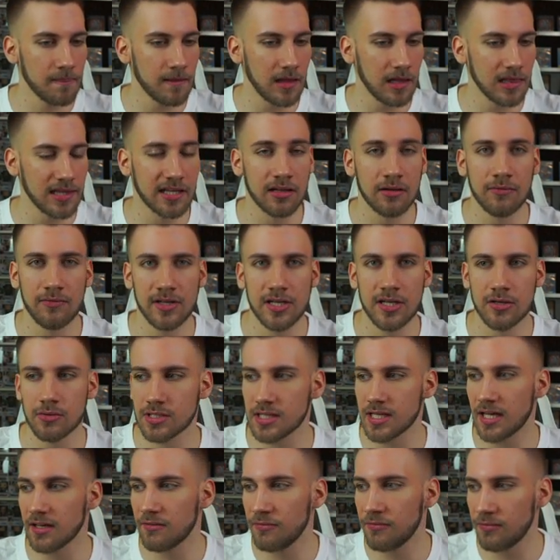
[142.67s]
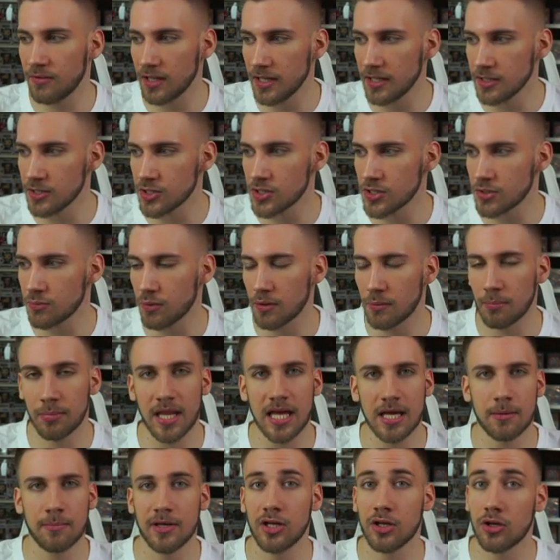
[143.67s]
little videos like Flinch with
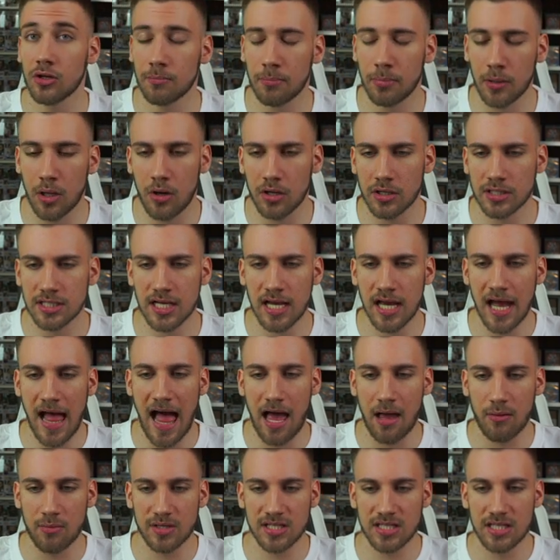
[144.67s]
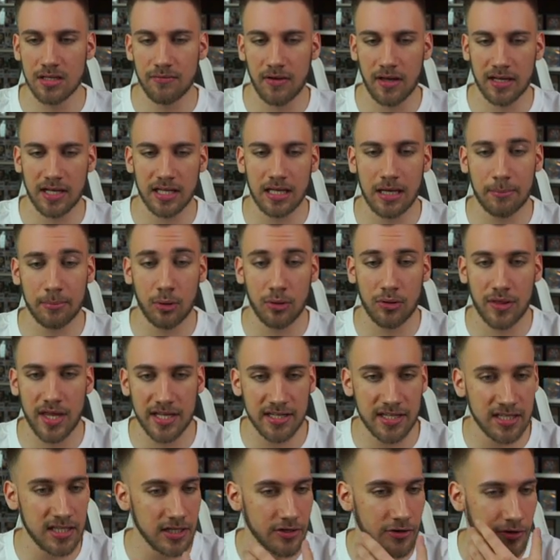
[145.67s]
Blackpink got blocked. I will see if I can upload that
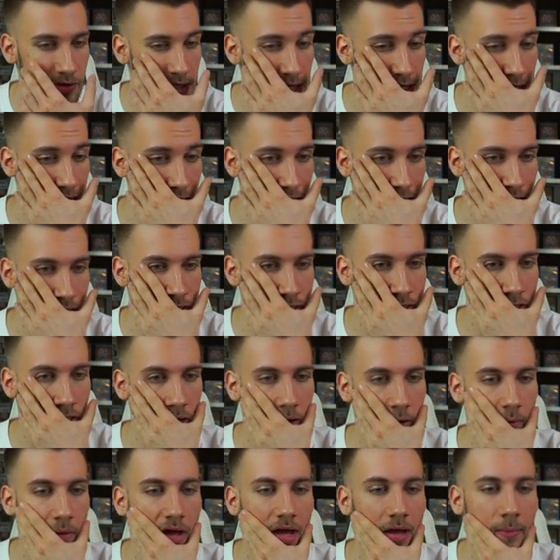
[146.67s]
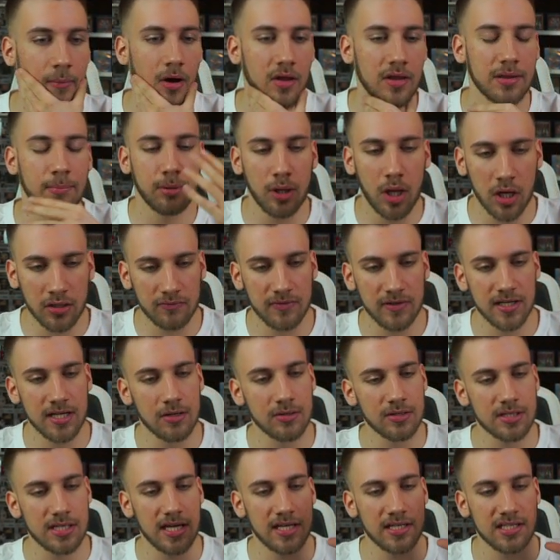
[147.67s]
here. So all the blocked
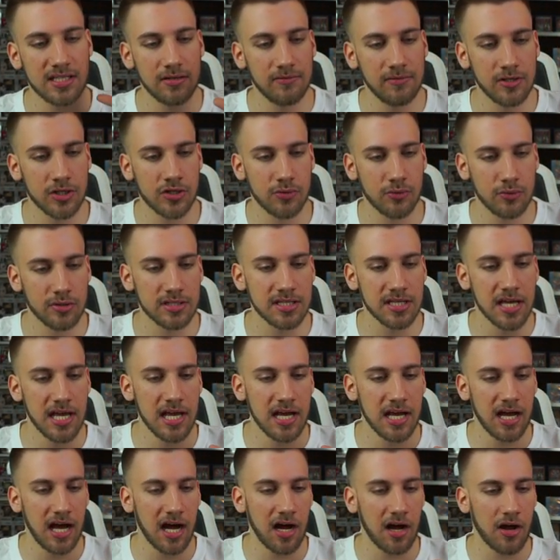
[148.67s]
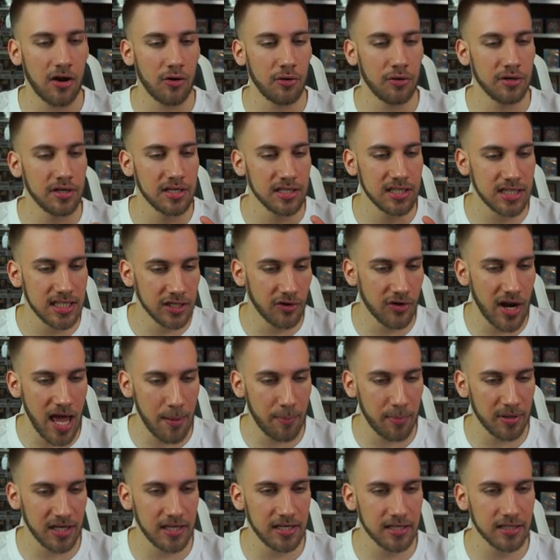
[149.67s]
videos and TV shows are here
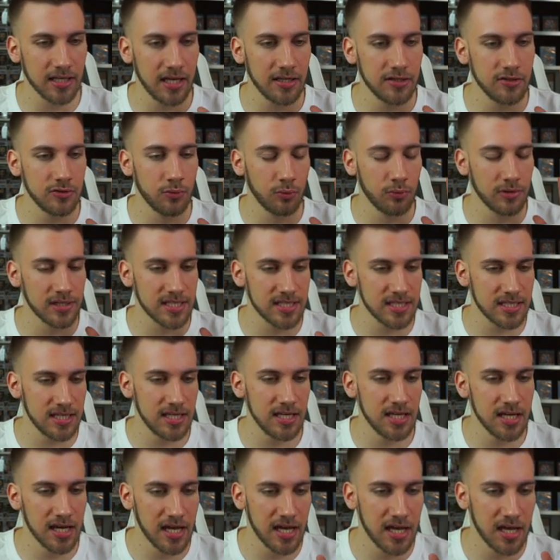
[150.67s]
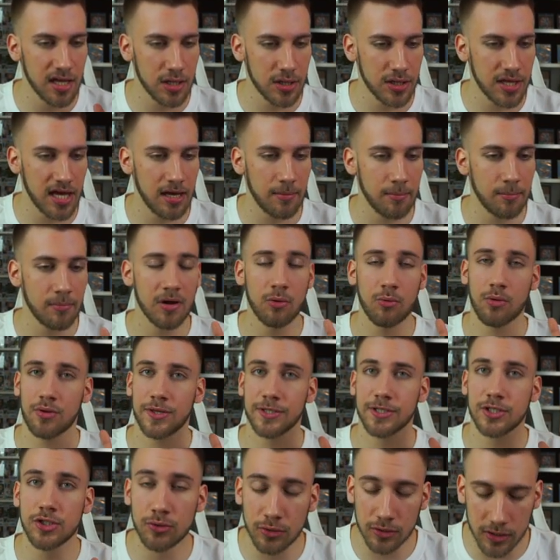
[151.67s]
happening, and you will see them with
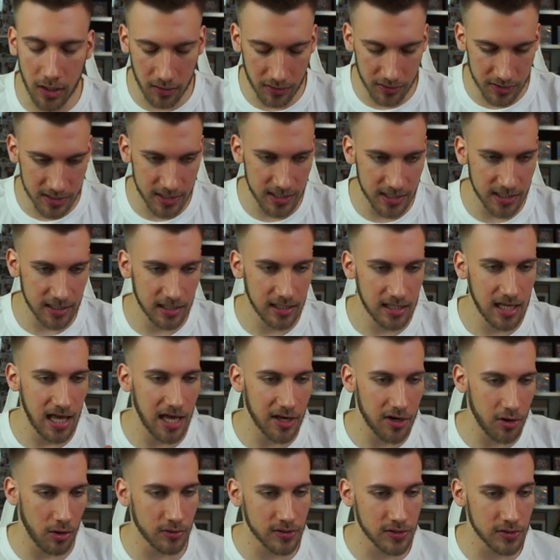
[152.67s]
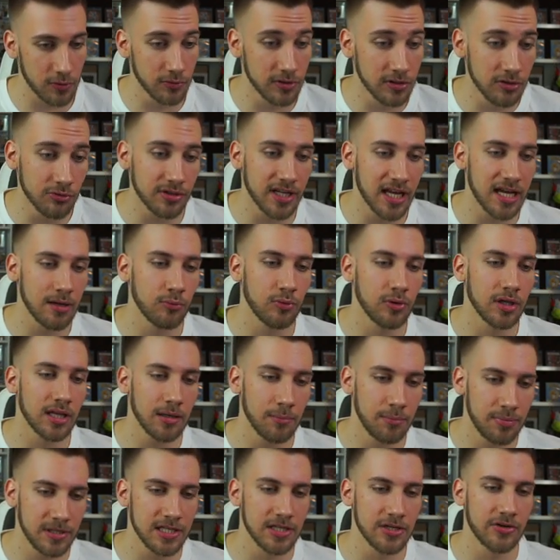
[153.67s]
the $2 tier. And also your name will
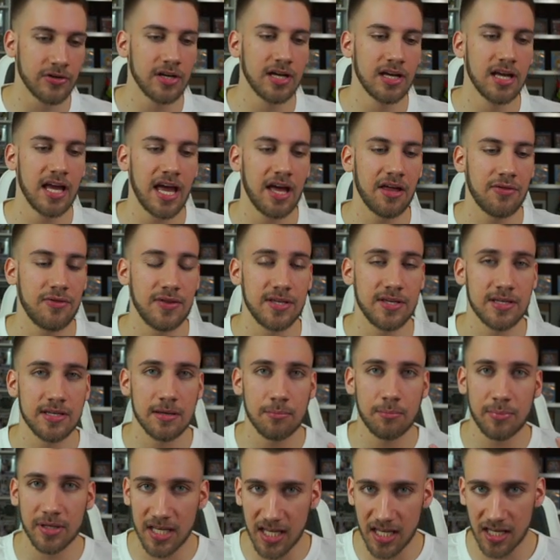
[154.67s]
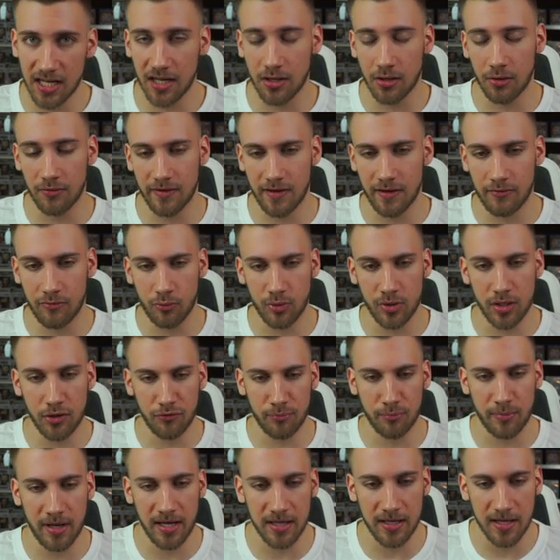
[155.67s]
appear at the beginning of every
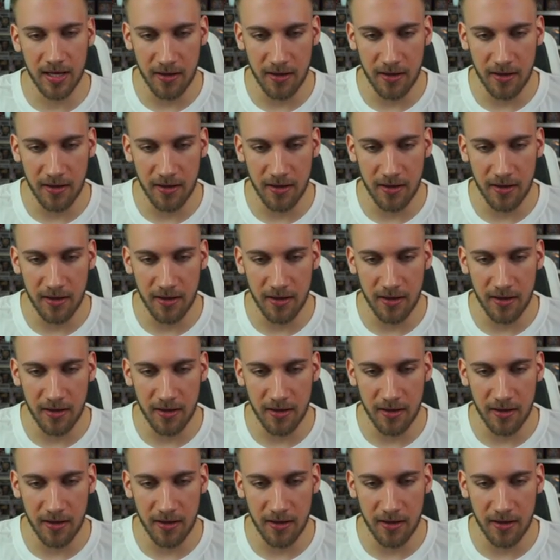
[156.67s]
of my